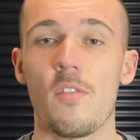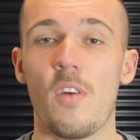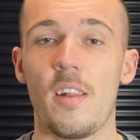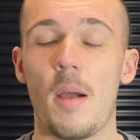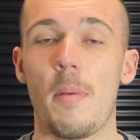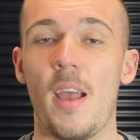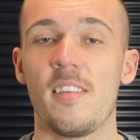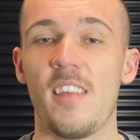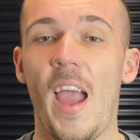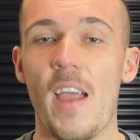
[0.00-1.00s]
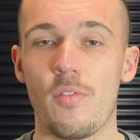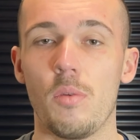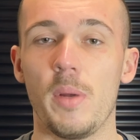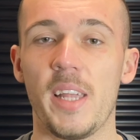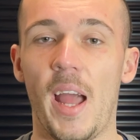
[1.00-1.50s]
run that pace every
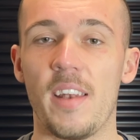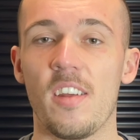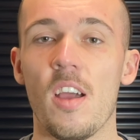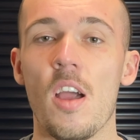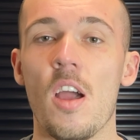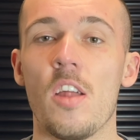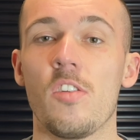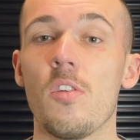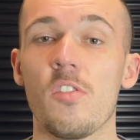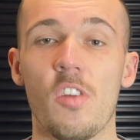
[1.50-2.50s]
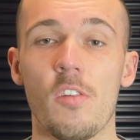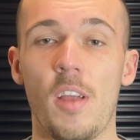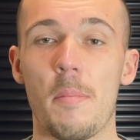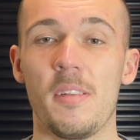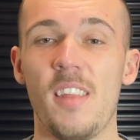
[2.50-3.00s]
weekend. Doing so
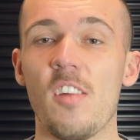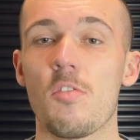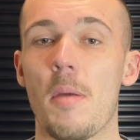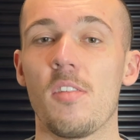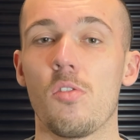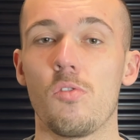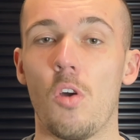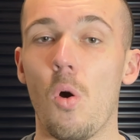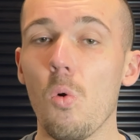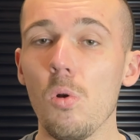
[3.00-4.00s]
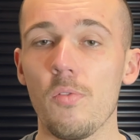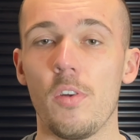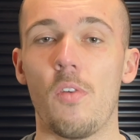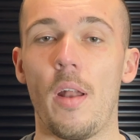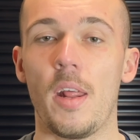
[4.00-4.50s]
can be detrimental to all of
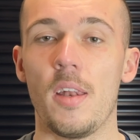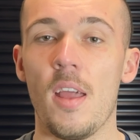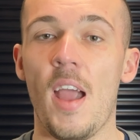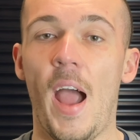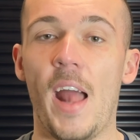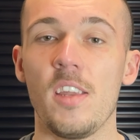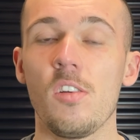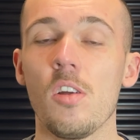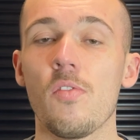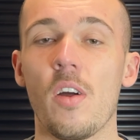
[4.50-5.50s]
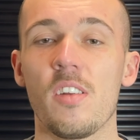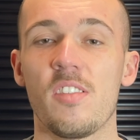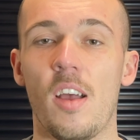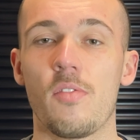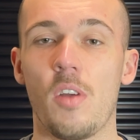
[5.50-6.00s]
your running, and you could find
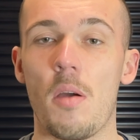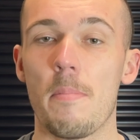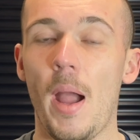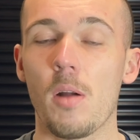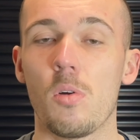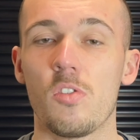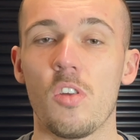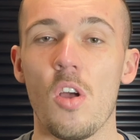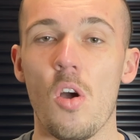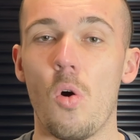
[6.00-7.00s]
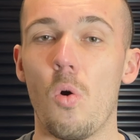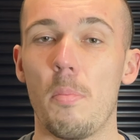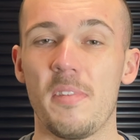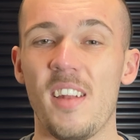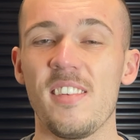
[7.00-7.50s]
yourself going backwards or
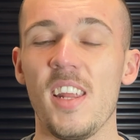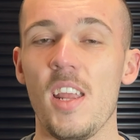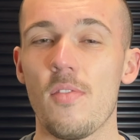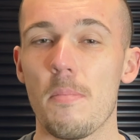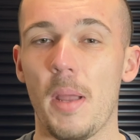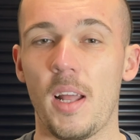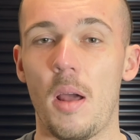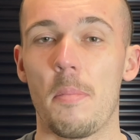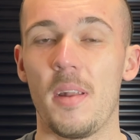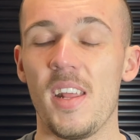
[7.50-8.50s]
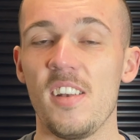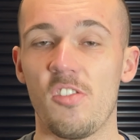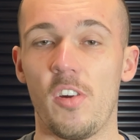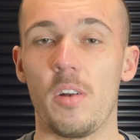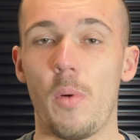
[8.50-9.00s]
potentially even picking up an
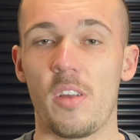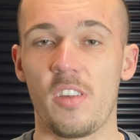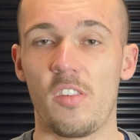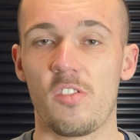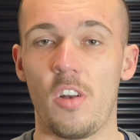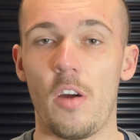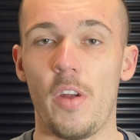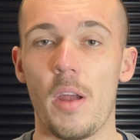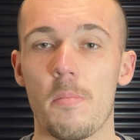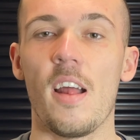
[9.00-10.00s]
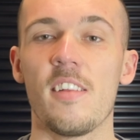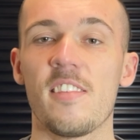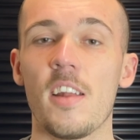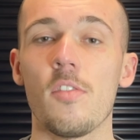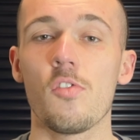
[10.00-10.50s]
injury in a worst case scenario.
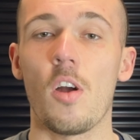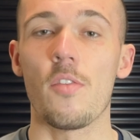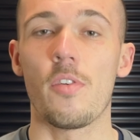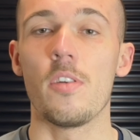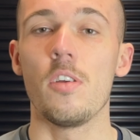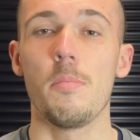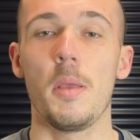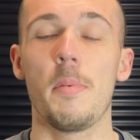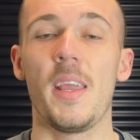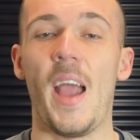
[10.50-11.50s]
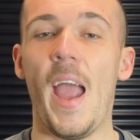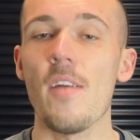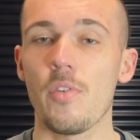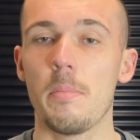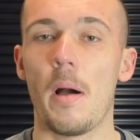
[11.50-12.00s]
Instead of trying for a new PB at
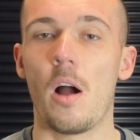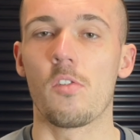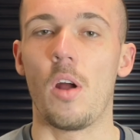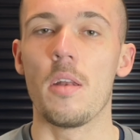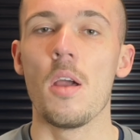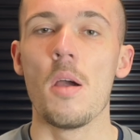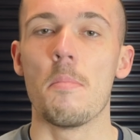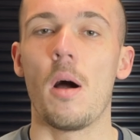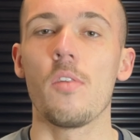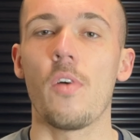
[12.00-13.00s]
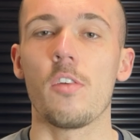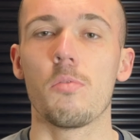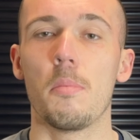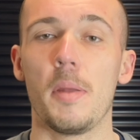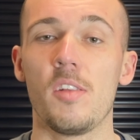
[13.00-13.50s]
every park run, my advice
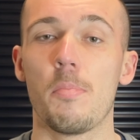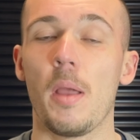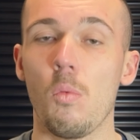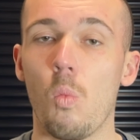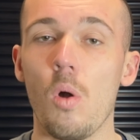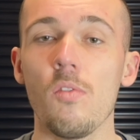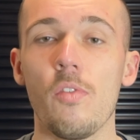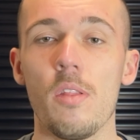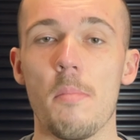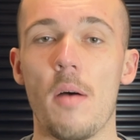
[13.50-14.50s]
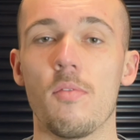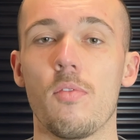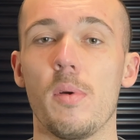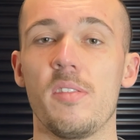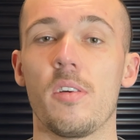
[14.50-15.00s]
would be to pick one for the
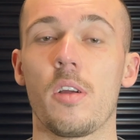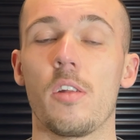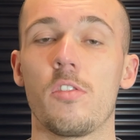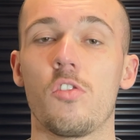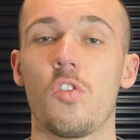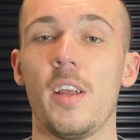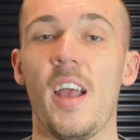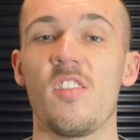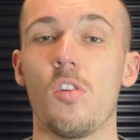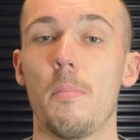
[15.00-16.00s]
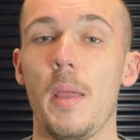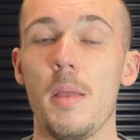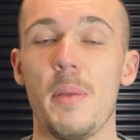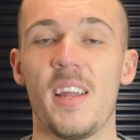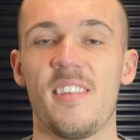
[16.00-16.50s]
month which you're going to treat as your
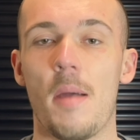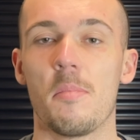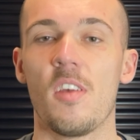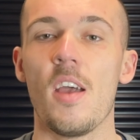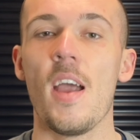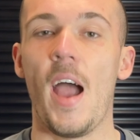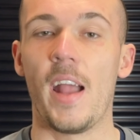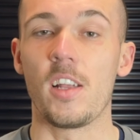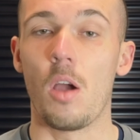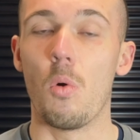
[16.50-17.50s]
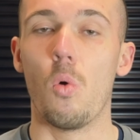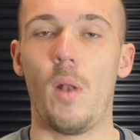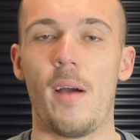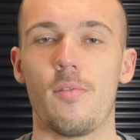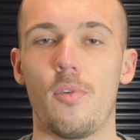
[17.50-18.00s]
PB attempt and go all
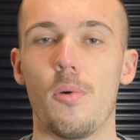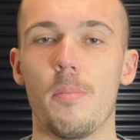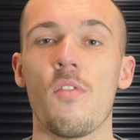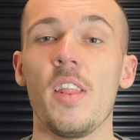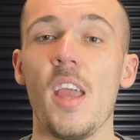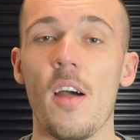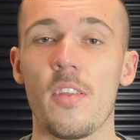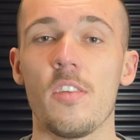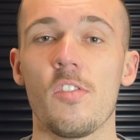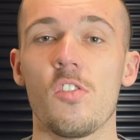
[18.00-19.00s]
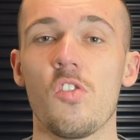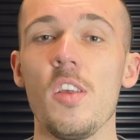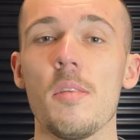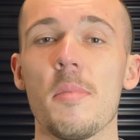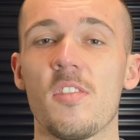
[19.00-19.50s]
out for. For the others,
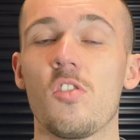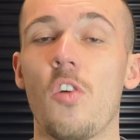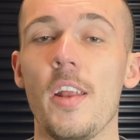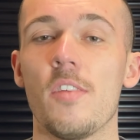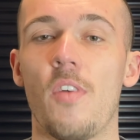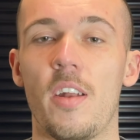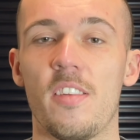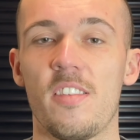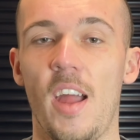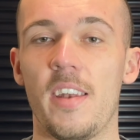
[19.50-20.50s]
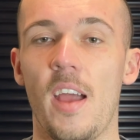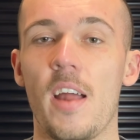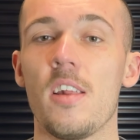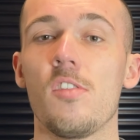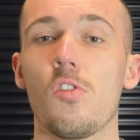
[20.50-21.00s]
treat them as a training run instead
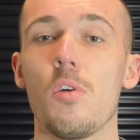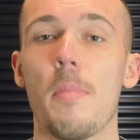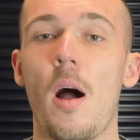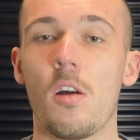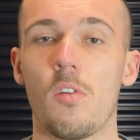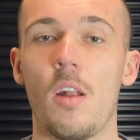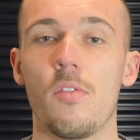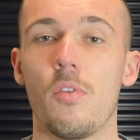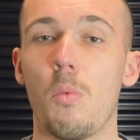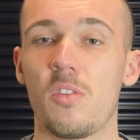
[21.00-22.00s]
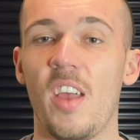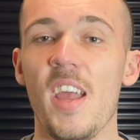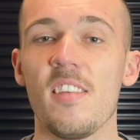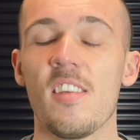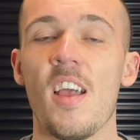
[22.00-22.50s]
and enjoy parkrun for what it
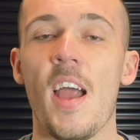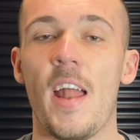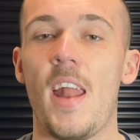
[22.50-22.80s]
is and